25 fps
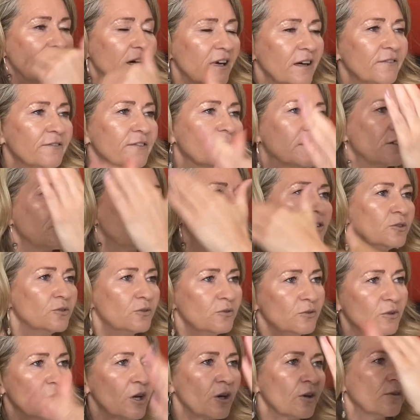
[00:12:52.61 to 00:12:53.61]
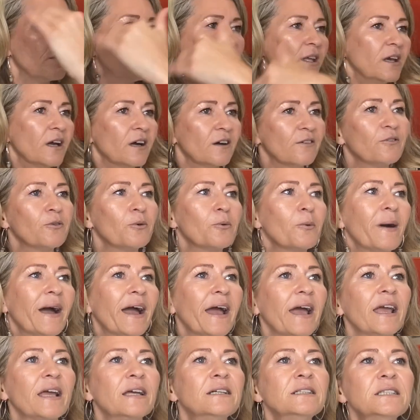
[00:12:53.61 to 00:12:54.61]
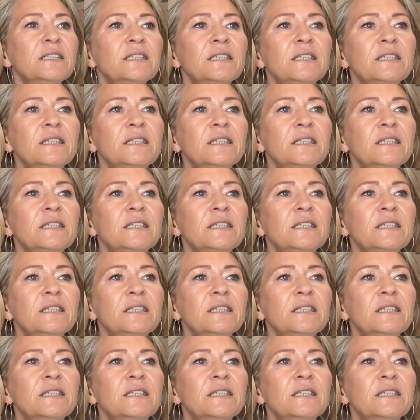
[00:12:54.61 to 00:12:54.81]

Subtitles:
other, you go the other way.